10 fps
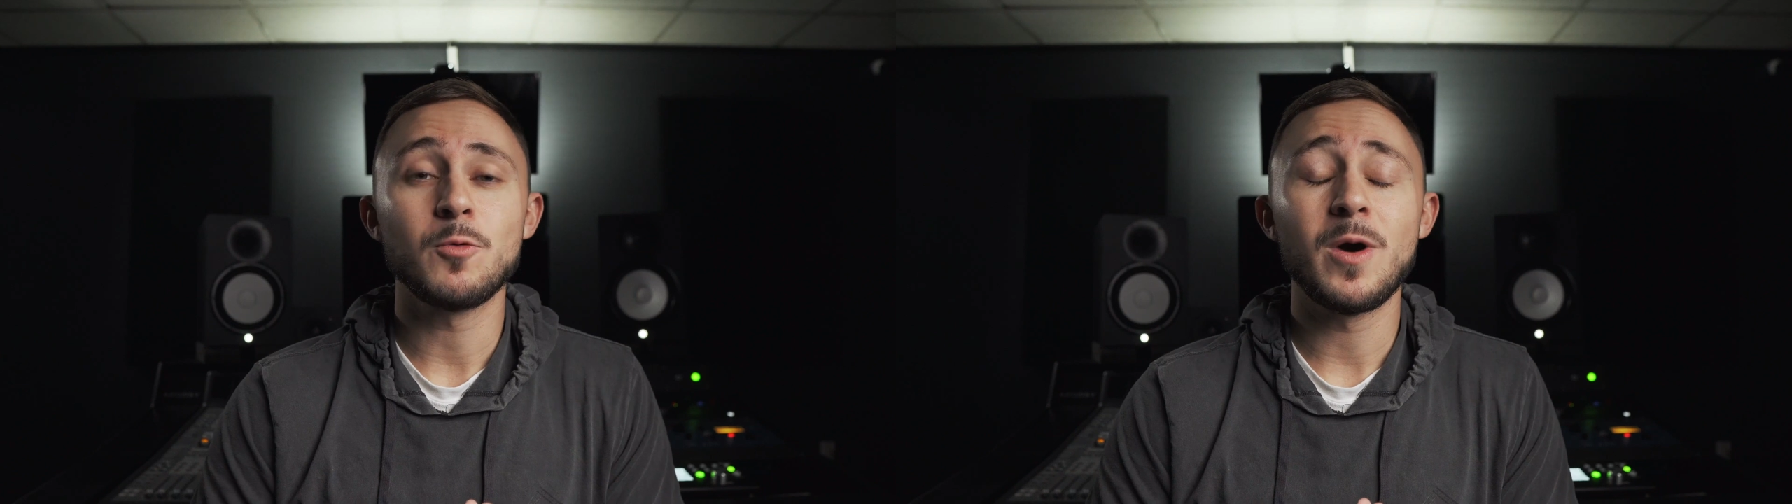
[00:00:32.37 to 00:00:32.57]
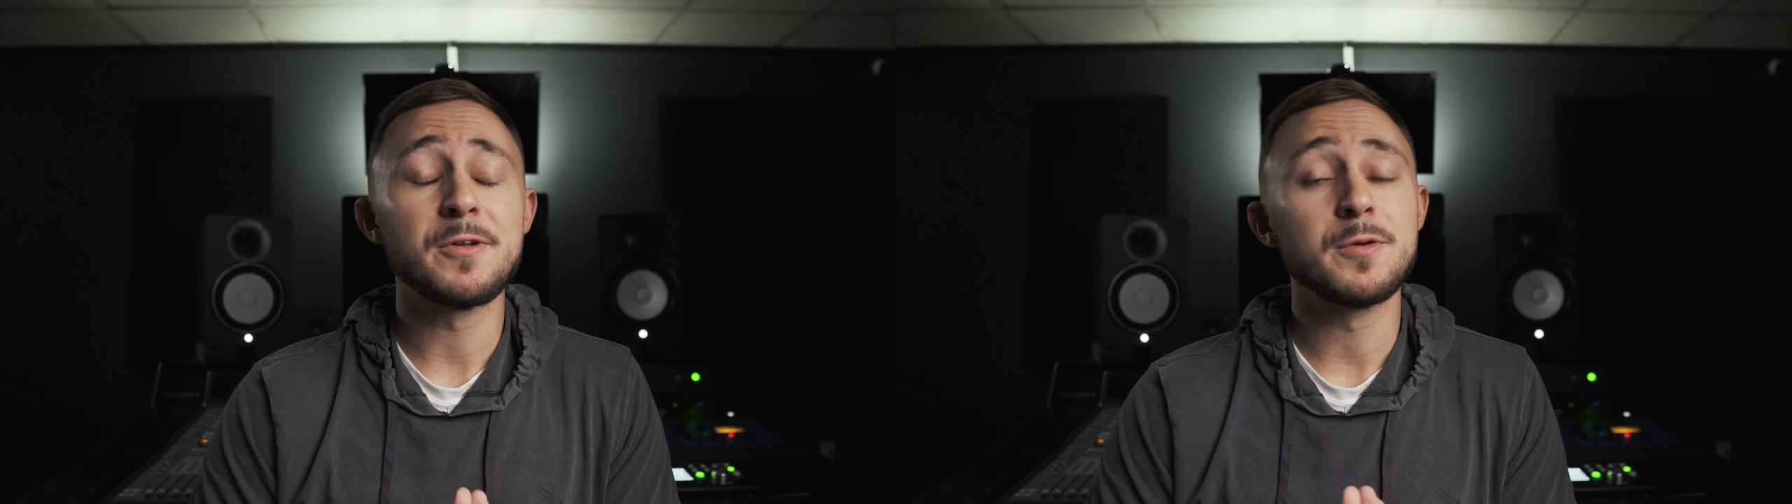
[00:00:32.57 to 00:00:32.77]

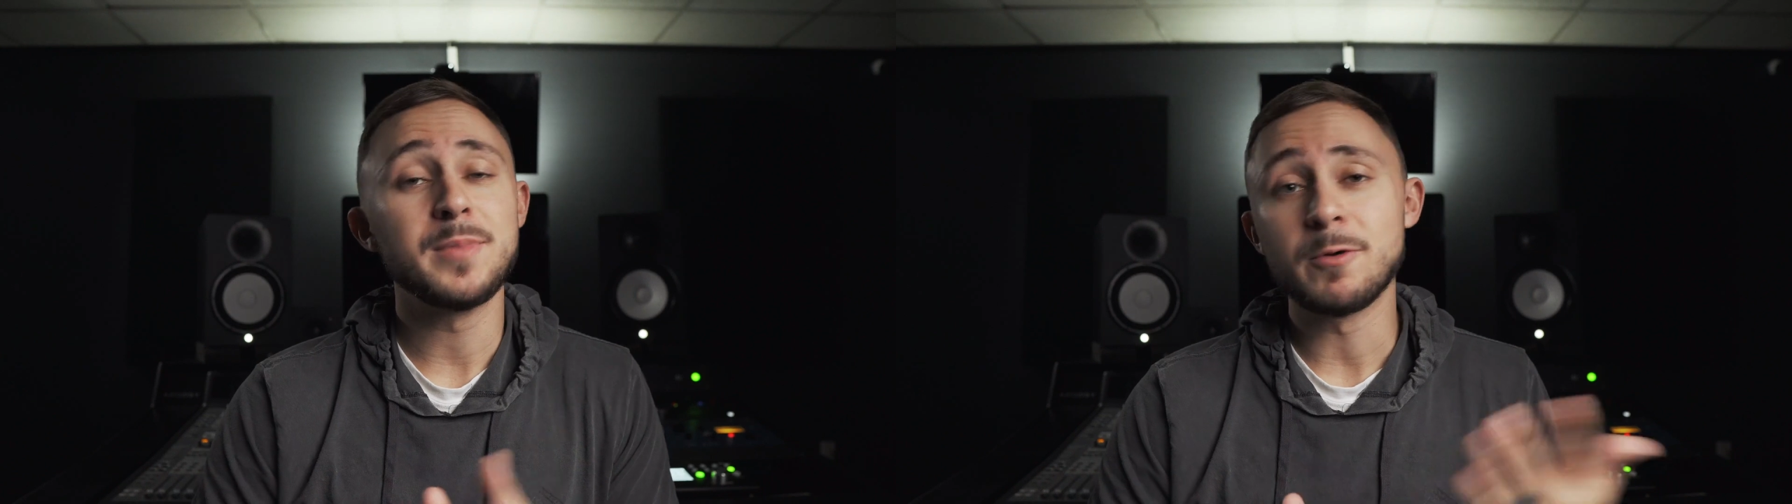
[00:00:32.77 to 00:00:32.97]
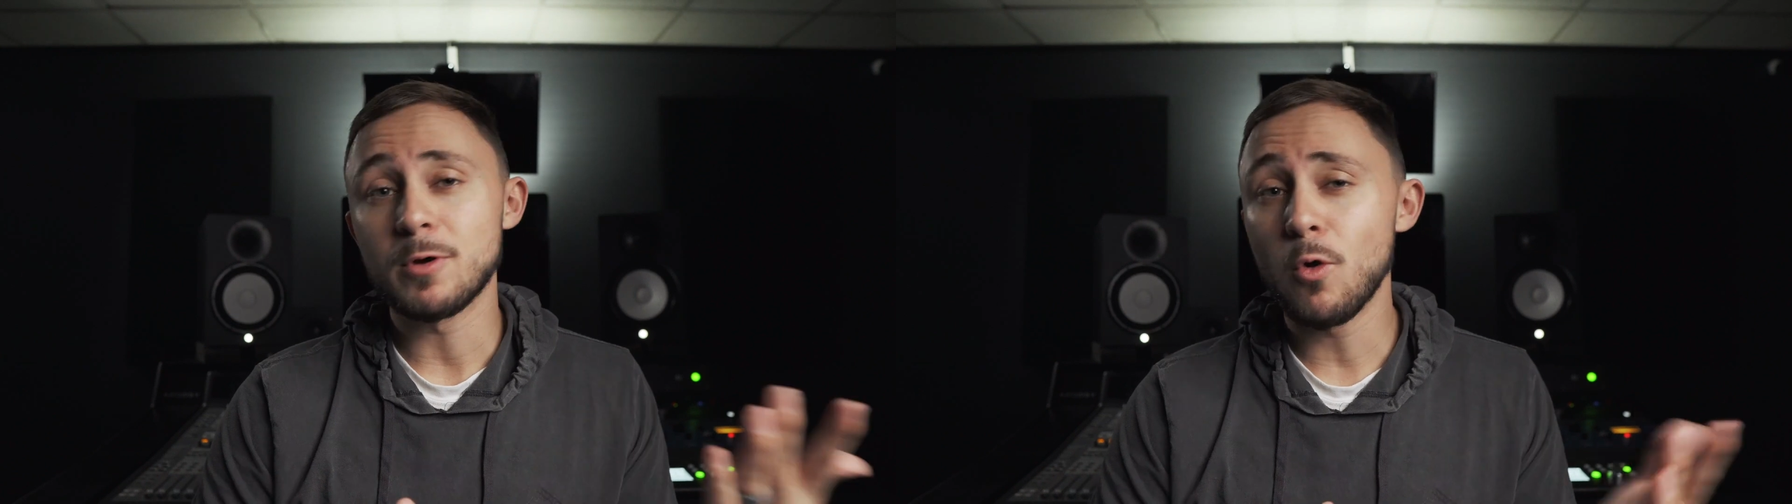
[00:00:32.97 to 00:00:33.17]
whether it
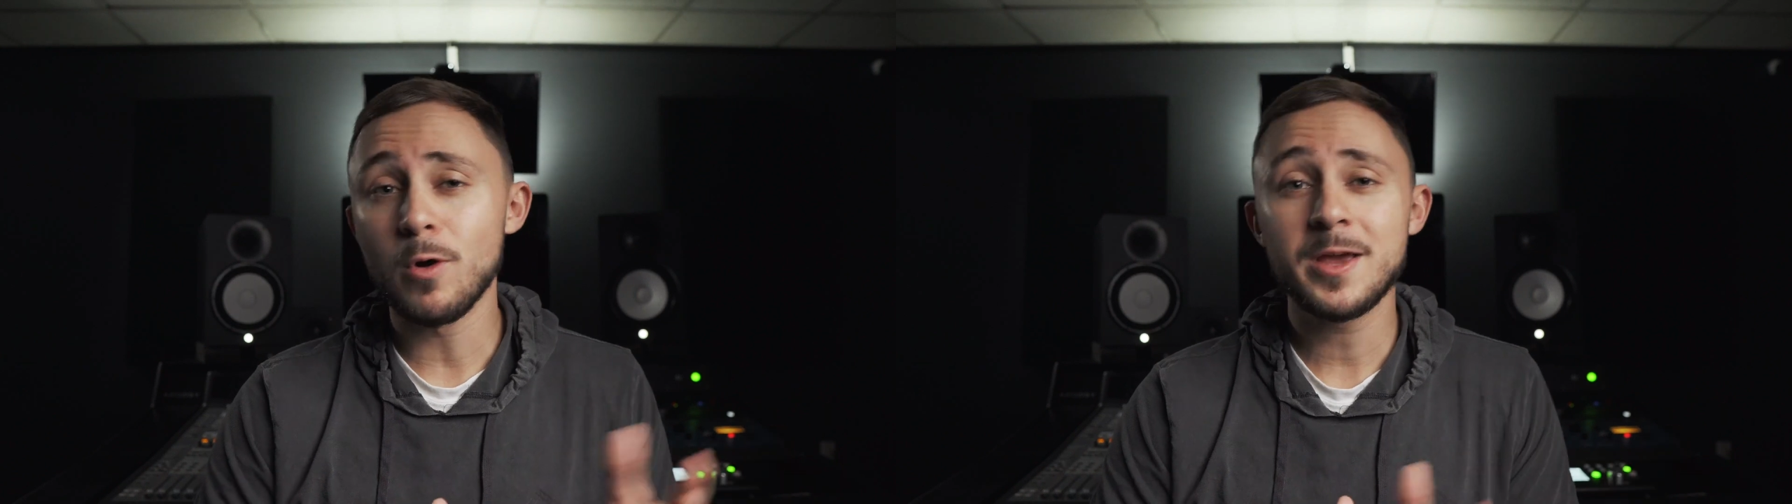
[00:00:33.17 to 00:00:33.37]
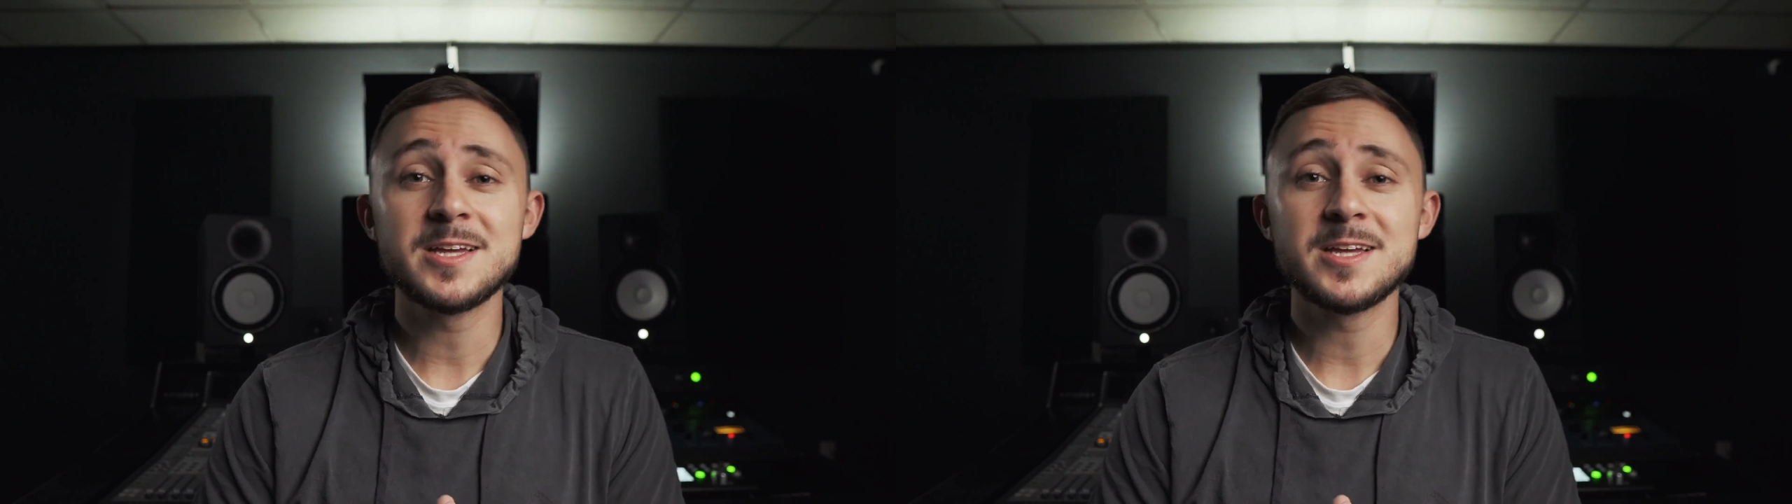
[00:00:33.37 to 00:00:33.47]
be recording